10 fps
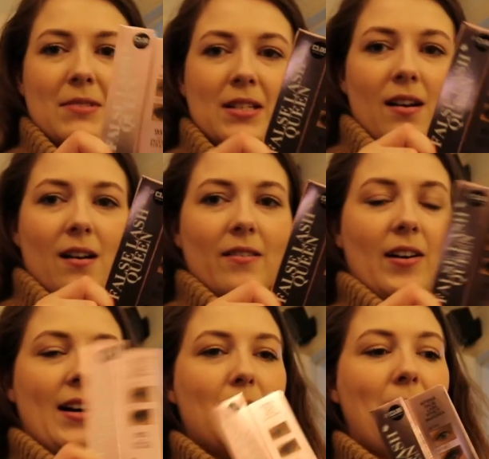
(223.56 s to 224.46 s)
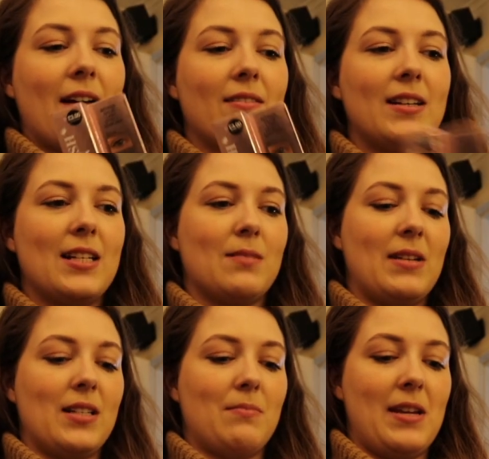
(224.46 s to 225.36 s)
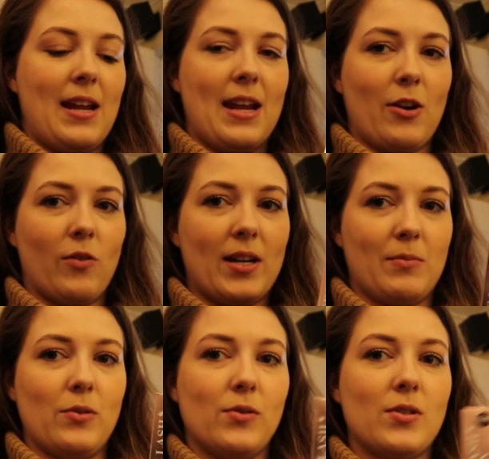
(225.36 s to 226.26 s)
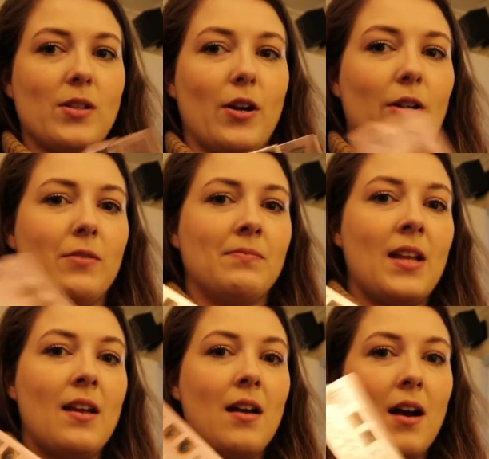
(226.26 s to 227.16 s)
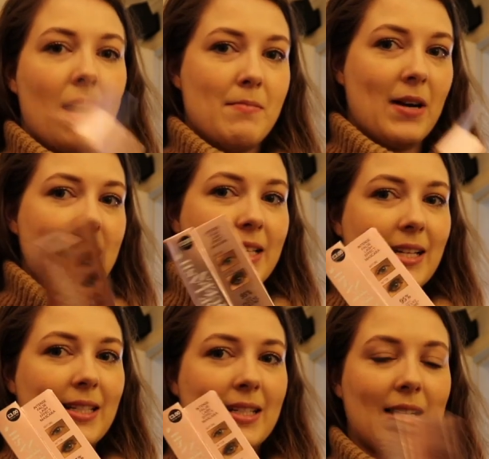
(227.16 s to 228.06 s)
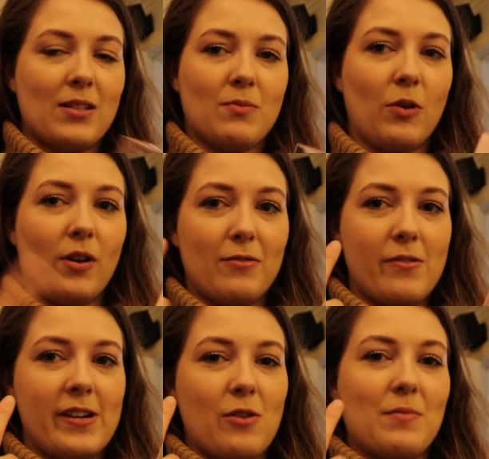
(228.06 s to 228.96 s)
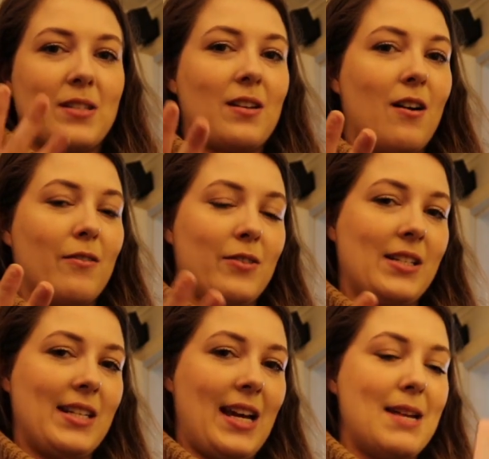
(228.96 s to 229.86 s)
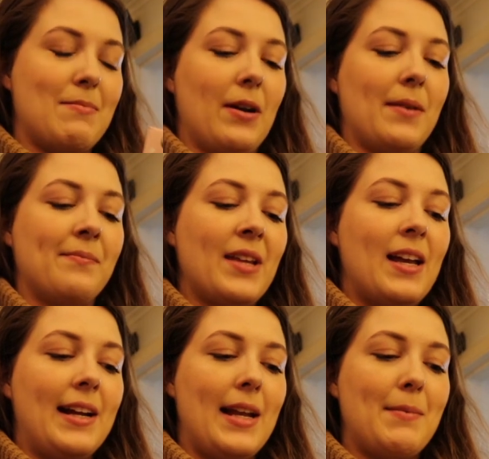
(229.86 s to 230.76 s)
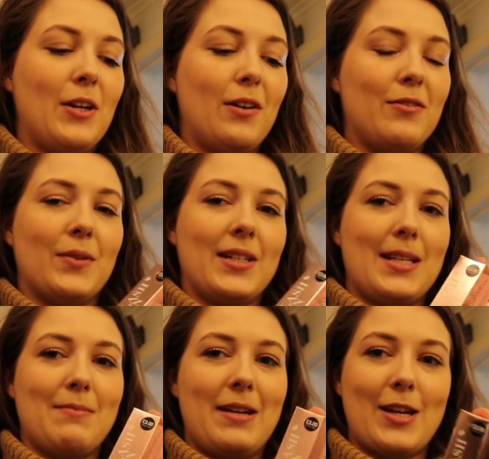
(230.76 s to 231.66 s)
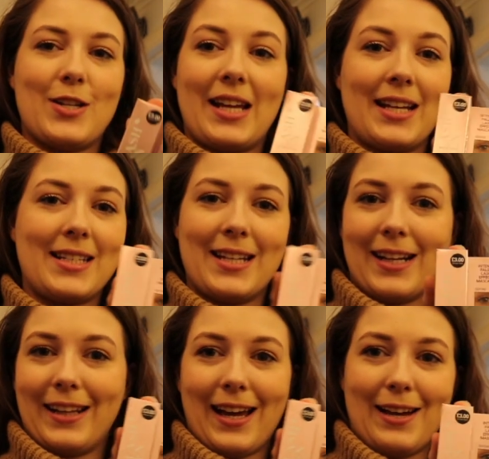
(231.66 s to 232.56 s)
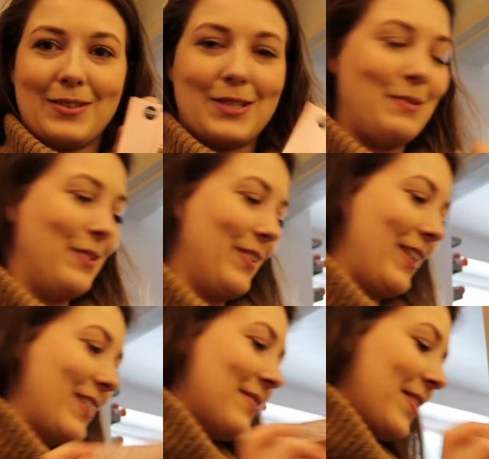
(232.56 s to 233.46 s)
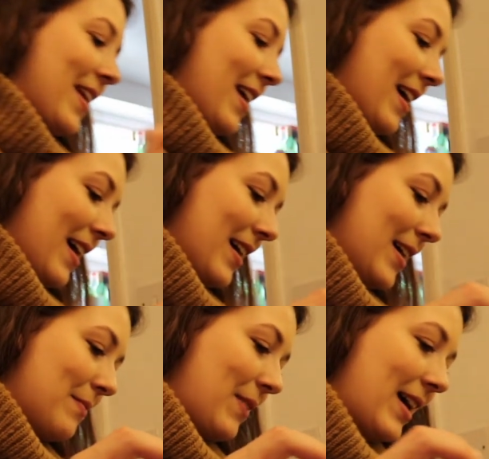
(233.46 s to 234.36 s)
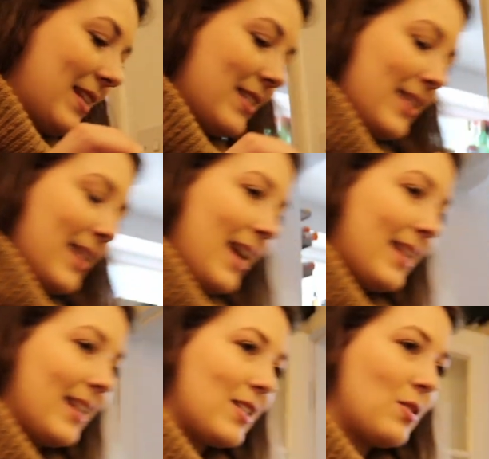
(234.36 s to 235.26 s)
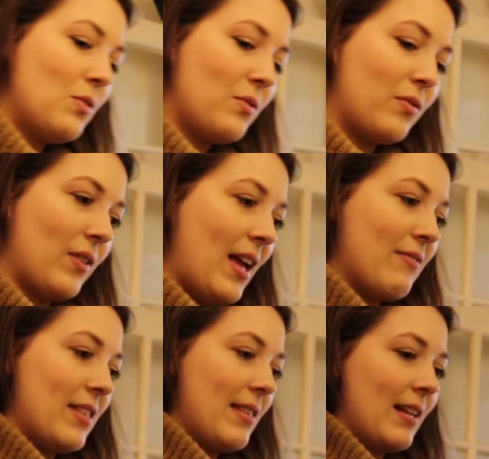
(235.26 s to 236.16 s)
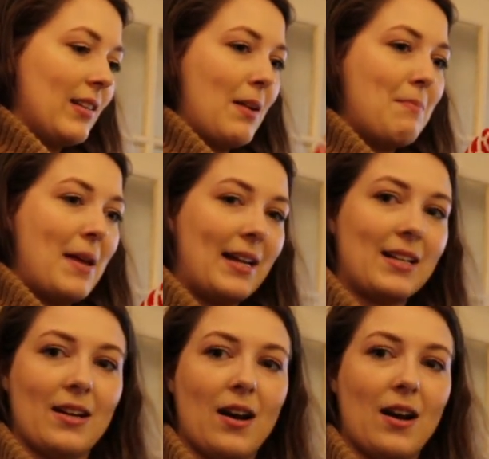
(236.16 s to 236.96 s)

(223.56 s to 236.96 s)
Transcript: mascara, and apparently it's meant to be incredible, so I might test this out tomorrow. I've already got mascara on today, but let me know if you want to see me testing that out tomorrow. And yeah, that's sort of everything that I picked